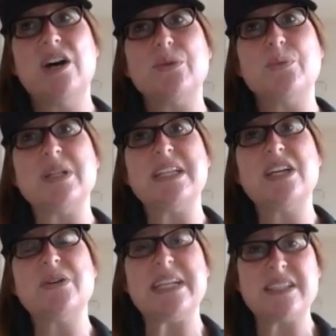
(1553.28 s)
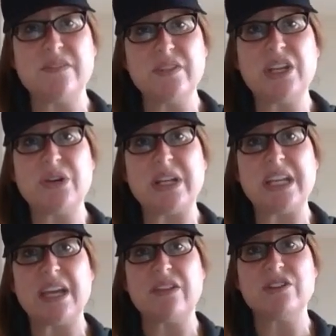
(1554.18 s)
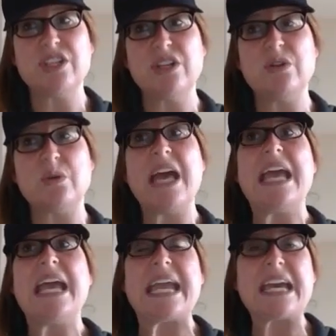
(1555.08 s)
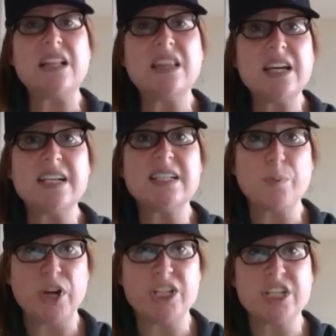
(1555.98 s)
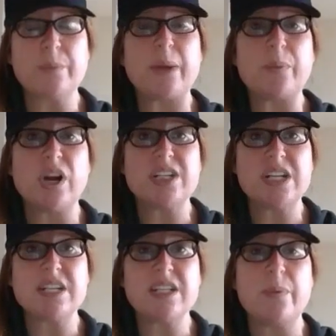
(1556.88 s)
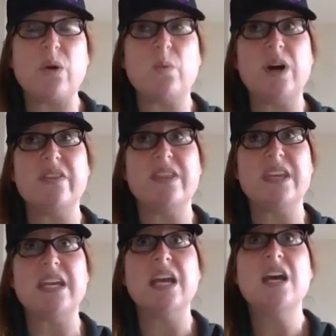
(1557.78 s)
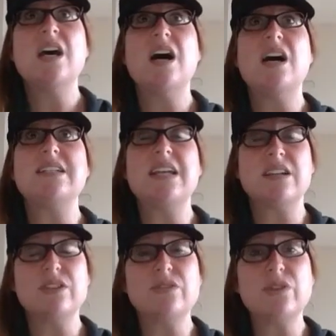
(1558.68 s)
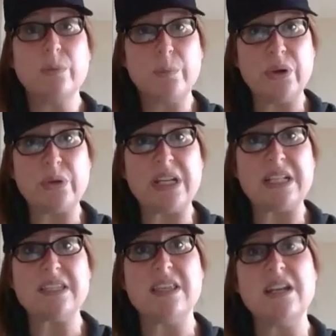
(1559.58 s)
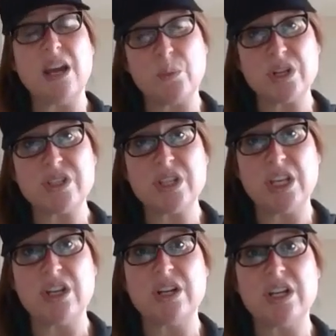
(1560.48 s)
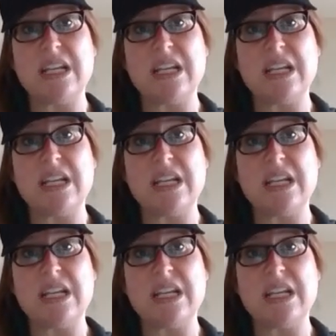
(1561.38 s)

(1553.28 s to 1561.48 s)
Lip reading: really cohesively go together to analyze project by project about what the technical components, the network security,